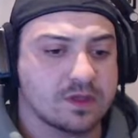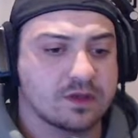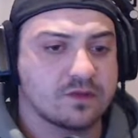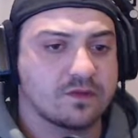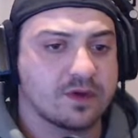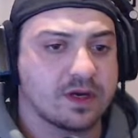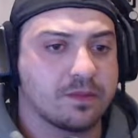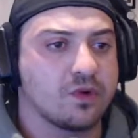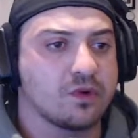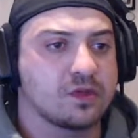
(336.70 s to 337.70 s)
It's very
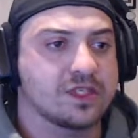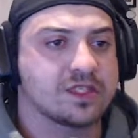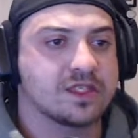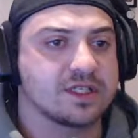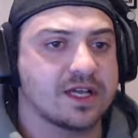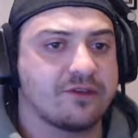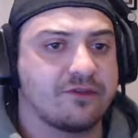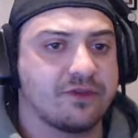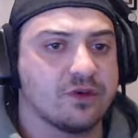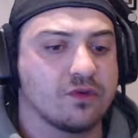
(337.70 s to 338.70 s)
important just to
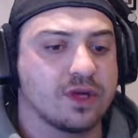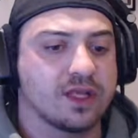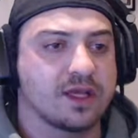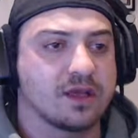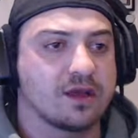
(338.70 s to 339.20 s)
save fuel, really.